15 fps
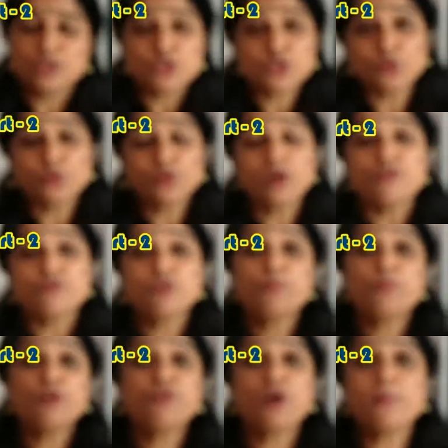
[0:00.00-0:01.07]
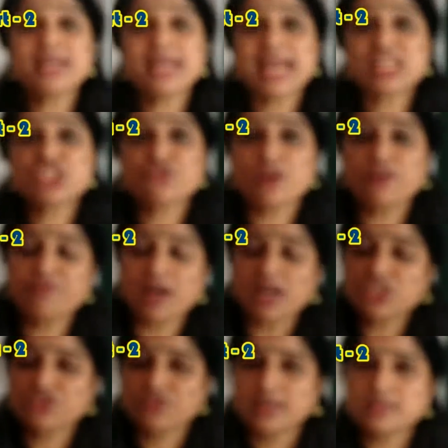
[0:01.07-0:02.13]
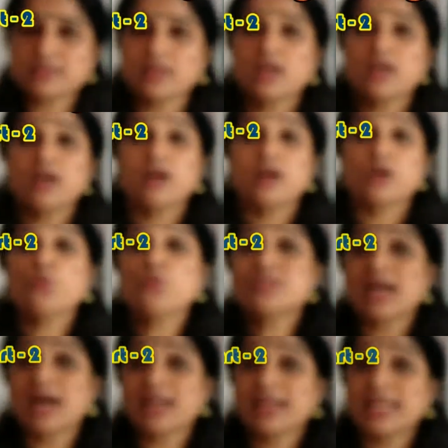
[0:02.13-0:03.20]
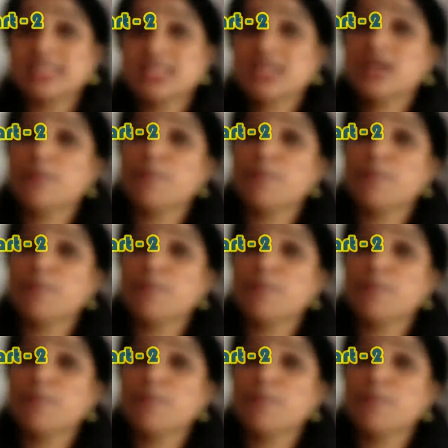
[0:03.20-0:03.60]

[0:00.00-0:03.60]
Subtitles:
So for performing extra functions, roots are getting